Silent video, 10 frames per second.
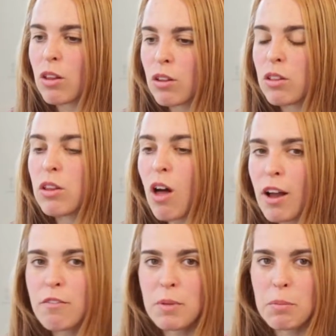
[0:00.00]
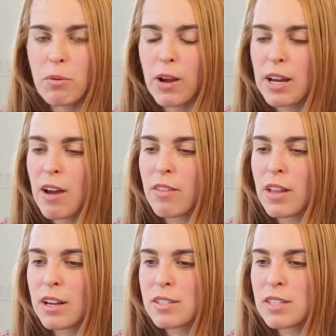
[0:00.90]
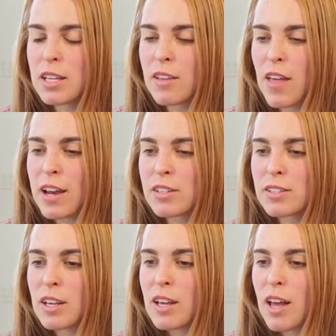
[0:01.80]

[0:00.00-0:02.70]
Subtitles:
lot of people right now that I see, and that is